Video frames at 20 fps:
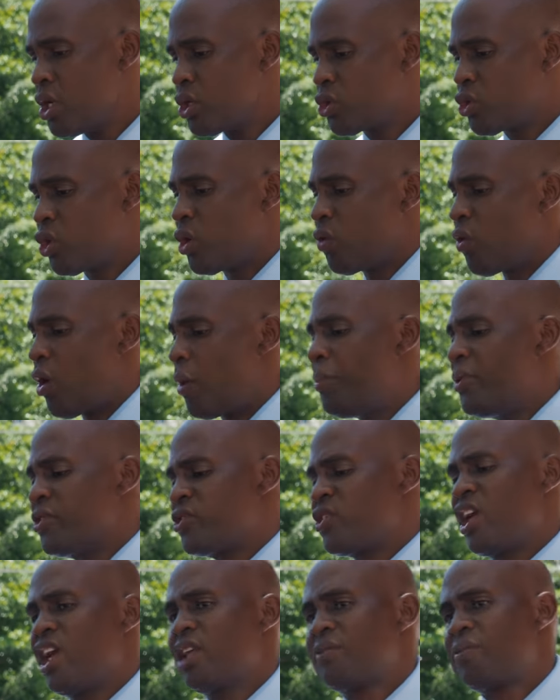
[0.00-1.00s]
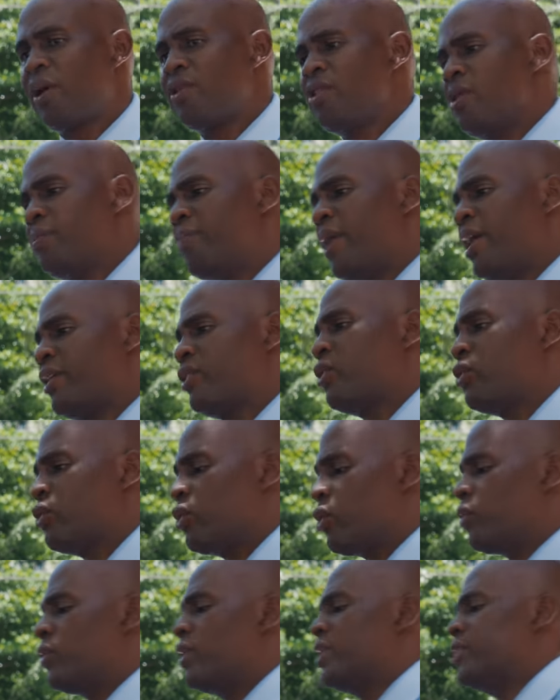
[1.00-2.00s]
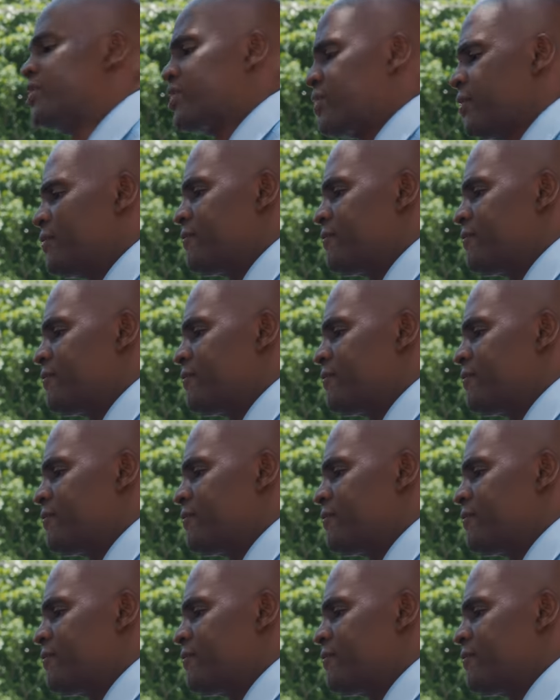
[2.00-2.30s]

Turn around, put your hand behind your back, you're under arrest.